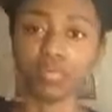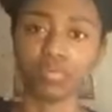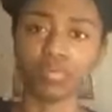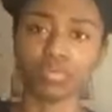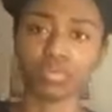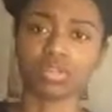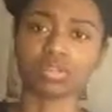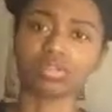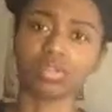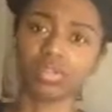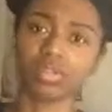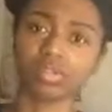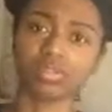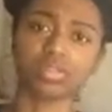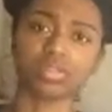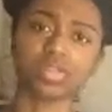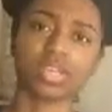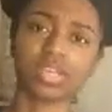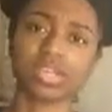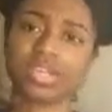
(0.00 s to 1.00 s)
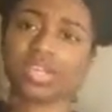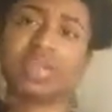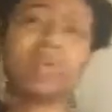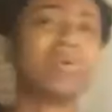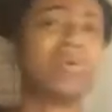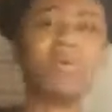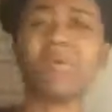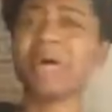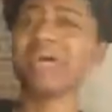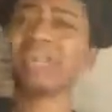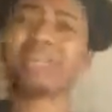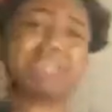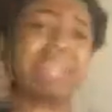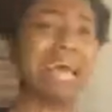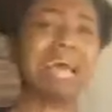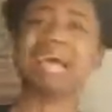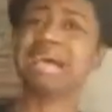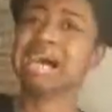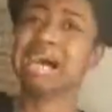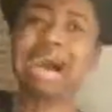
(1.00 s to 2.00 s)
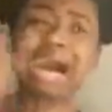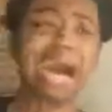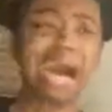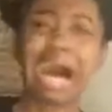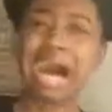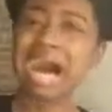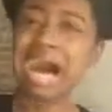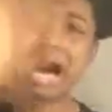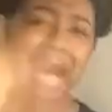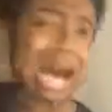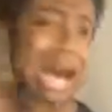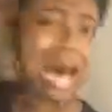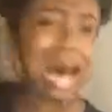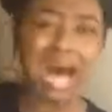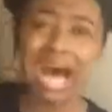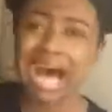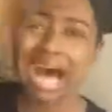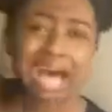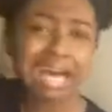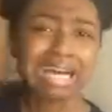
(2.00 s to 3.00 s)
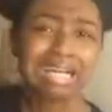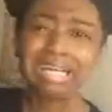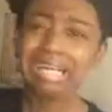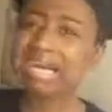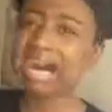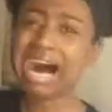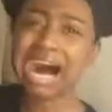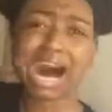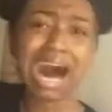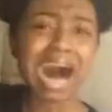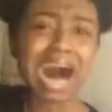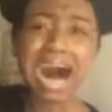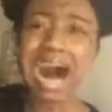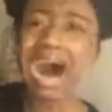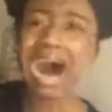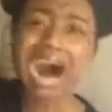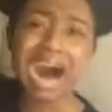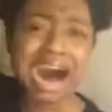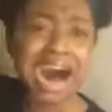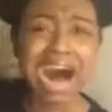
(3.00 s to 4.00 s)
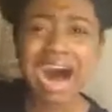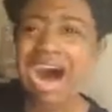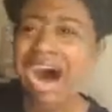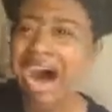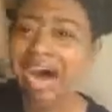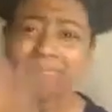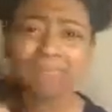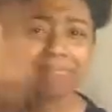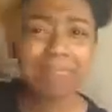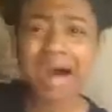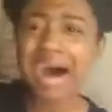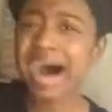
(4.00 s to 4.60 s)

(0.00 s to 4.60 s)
the horn as hard as we can, waving like, bye,